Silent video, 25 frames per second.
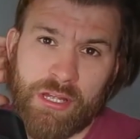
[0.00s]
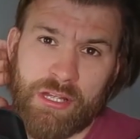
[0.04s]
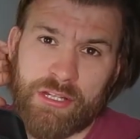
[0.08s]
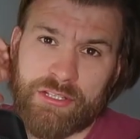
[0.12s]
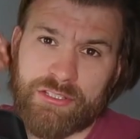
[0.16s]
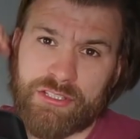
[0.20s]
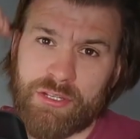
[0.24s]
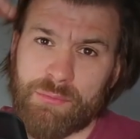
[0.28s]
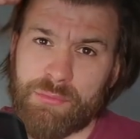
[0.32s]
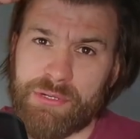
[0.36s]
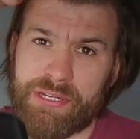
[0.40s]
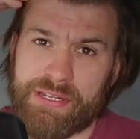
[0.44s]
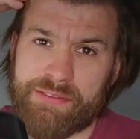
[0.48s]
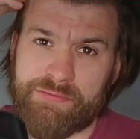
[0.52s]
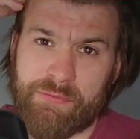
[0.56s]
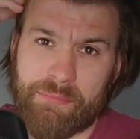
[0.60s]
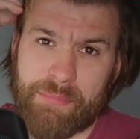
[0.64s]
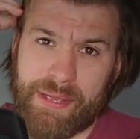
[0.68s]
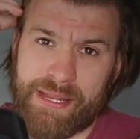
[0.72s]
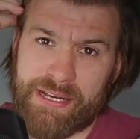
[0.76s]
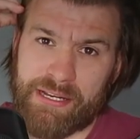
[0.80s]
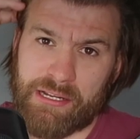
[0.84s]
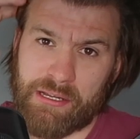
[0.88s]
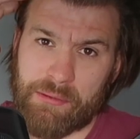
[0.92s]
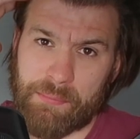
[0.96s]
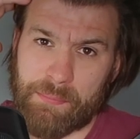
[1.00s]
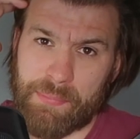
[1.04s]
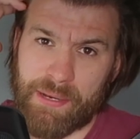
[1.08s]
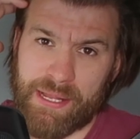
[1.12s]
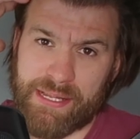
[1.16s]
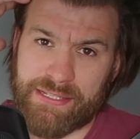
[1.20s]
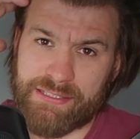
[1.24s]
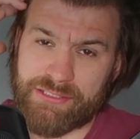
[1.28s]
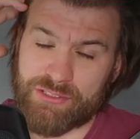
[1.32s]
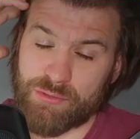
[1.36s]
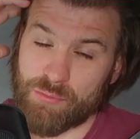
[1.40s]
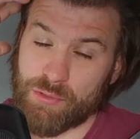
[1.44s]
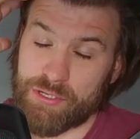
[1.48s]
someone made a
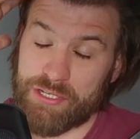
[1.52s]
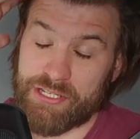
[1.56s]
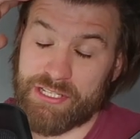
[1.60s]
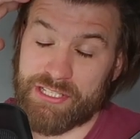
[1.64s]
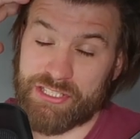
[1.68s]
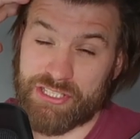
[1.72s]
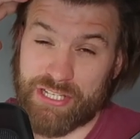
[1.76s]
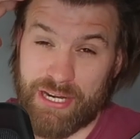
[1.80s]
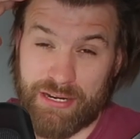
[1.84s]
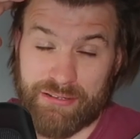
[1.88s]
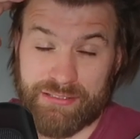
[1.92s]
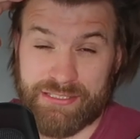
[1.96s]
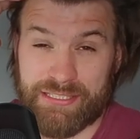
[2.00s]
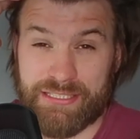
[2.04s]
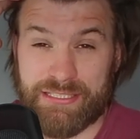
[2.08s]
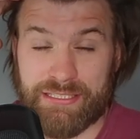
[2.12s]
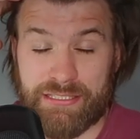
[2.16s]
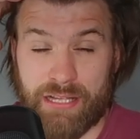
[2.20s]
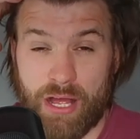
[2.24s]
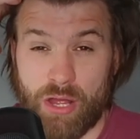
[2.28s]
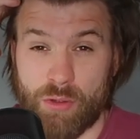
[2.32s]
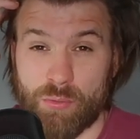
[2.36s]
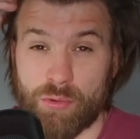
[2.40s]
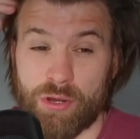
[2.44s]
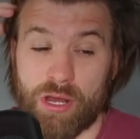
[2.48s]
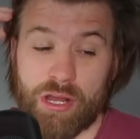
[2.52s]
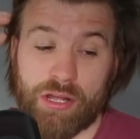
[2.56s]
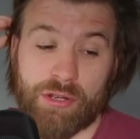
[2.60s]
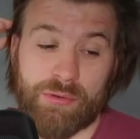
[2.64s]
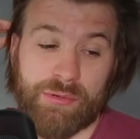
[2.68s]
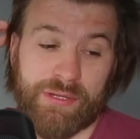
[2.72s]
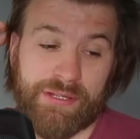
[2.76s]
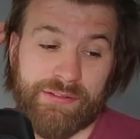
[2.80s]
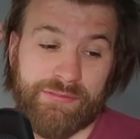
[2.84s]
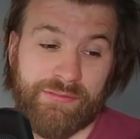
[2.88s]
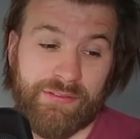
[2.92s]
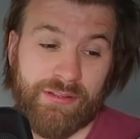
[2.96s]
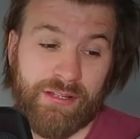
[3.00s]
complaint to one of the charities that I work
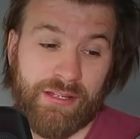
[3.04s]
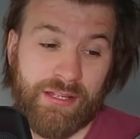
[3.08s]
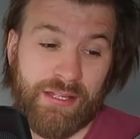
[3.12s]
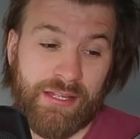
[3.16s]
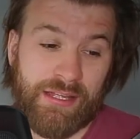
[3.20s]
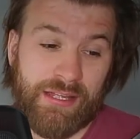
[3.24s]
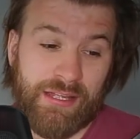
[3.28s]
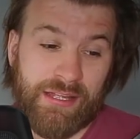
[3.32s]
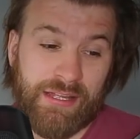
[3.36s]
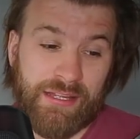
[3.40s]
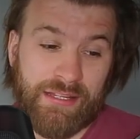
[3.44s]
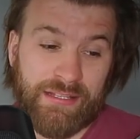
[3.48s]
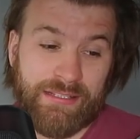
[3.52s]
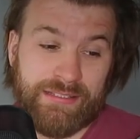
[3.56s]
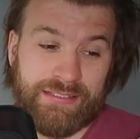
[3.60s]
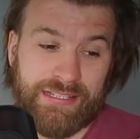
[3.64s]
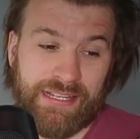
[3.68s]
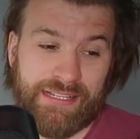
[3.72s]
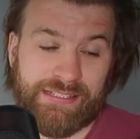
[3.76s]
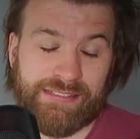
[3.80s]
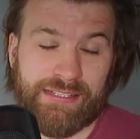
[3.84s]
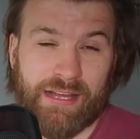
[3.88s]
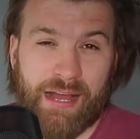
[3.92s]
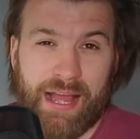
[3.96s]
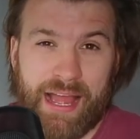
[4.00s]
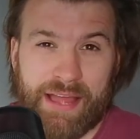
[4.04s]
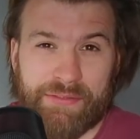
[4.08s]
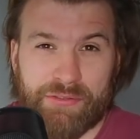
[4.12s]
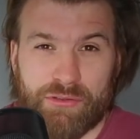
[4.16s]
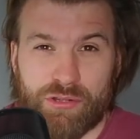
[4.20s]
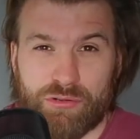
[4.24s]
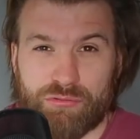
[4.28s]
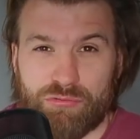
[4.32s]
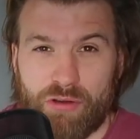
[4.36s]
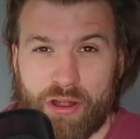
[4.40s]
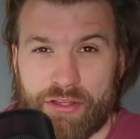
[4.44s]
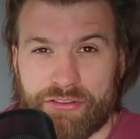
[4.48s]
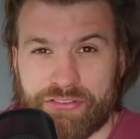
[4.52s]
with, saying that I had
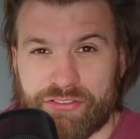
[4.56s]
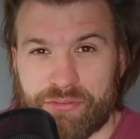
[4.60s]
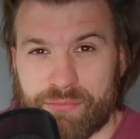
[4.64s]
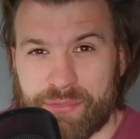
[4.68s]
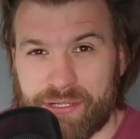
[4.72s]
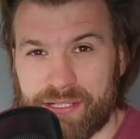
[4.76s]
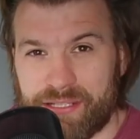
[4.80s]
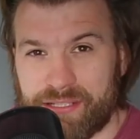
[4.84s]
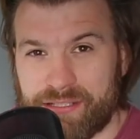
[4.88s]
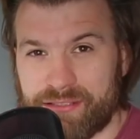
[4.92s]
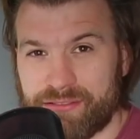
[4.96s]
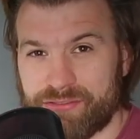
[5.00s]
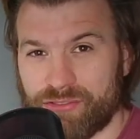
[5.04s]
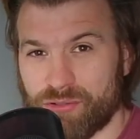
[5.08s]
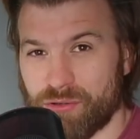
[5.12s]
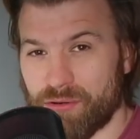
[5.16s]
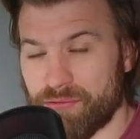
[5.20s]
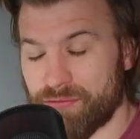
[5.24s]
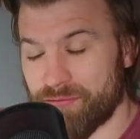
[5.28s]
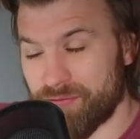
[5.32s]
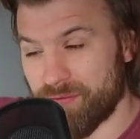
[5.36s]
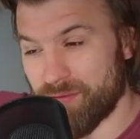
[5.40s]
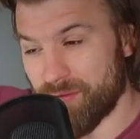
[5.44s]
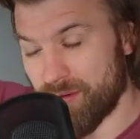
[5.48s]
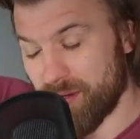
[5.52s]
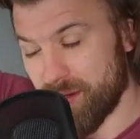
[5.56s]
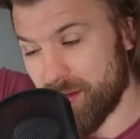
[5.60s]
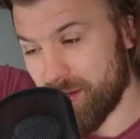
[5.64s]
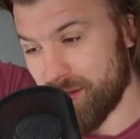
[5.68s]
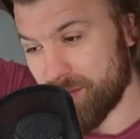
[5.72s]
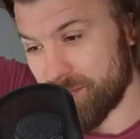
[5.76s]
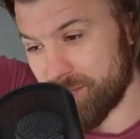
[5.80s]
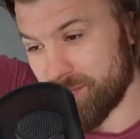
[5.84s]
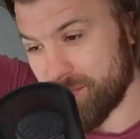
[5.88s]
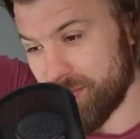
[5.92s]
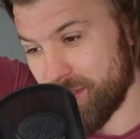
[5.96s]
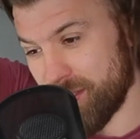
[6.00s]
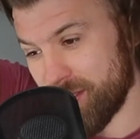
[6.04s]
no right to be sort
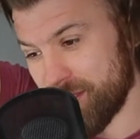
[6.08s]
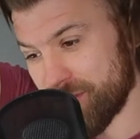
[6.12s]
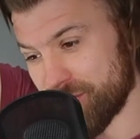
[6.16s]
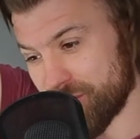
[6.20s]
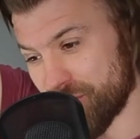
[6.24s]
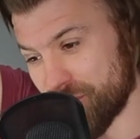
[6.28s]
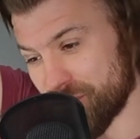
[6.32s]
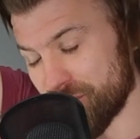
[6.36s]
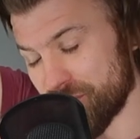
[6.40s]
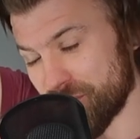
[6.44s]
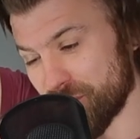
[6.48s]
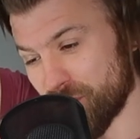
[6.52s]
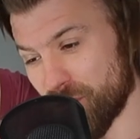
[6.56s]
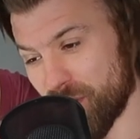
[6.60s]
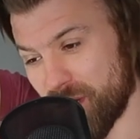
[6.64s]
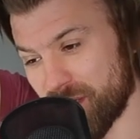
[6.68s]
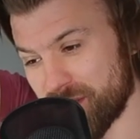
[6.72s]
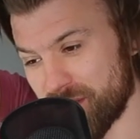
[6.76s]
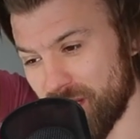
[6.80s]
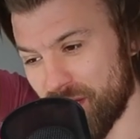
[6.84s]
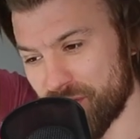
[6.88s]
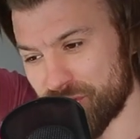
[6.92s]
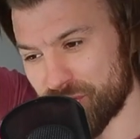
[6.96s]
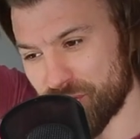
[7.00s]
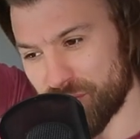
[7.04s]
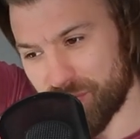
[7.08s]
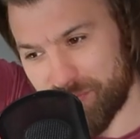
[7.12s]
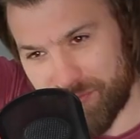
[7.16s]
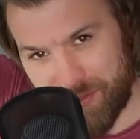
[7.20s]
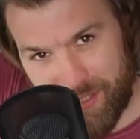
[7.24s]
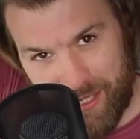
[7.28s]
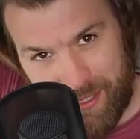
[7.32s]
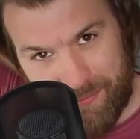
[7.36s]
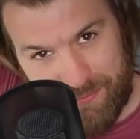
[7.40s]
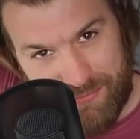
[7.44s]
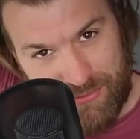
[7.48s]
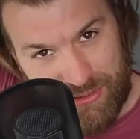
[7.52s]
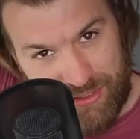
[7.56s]
of doing the work that I do for
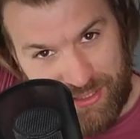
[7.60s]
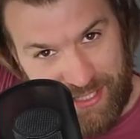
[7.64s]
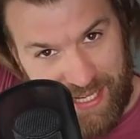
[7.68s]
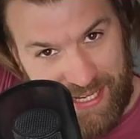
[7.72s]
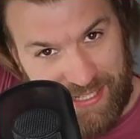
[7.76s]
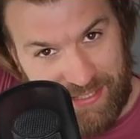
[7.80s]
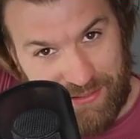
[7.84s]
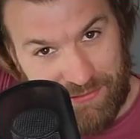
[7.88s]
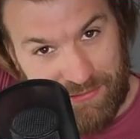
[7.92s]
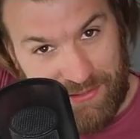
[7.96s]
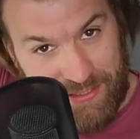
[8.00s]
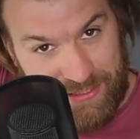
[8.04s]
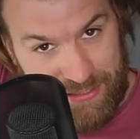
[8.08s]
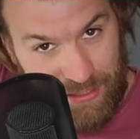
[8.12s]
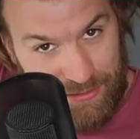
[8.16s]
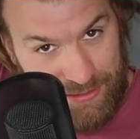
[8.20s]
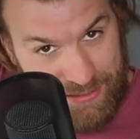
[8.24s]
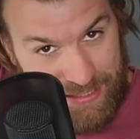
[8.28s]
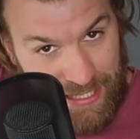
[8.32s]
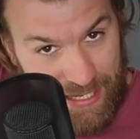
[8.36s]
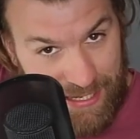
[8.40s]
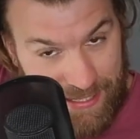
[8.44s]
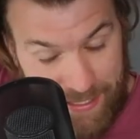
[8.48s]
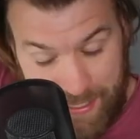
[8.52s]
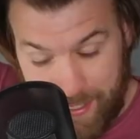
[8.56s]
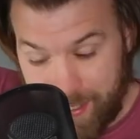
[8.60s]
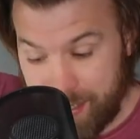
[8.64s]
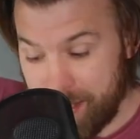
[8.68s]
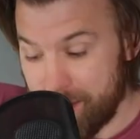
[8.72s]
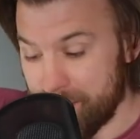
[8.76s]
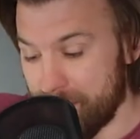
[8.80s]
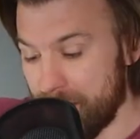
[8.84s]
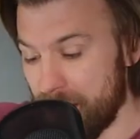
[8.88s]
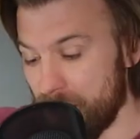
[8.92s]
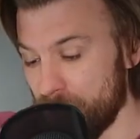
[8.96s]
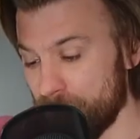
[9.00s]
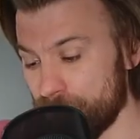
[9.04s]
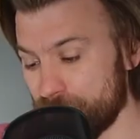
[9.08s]
them, saying the things that I was saying.
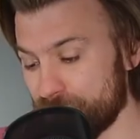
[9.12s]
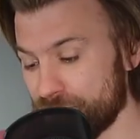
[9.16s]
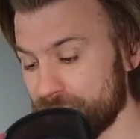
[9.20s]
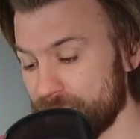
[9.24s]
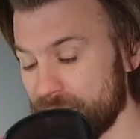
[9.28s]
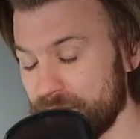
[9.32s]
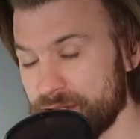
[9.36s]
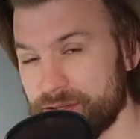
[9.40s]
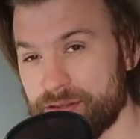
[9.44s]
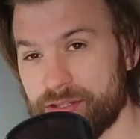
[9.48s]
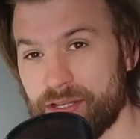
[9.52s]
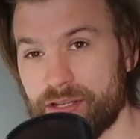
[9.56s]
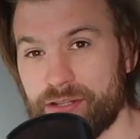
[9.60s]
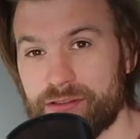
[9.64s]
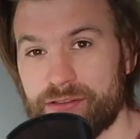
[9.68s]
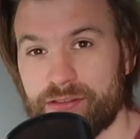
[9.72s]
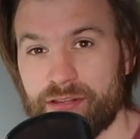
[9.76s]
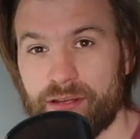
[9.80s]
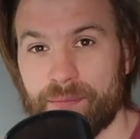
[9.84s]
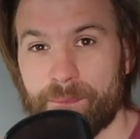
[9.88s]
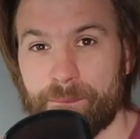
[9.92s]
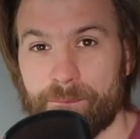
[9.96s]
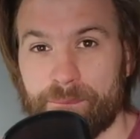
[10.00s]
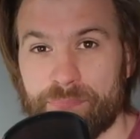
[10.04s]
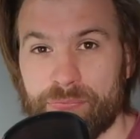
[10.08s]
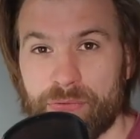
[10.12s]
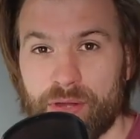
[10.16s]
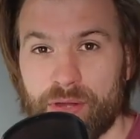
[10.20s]
Now, the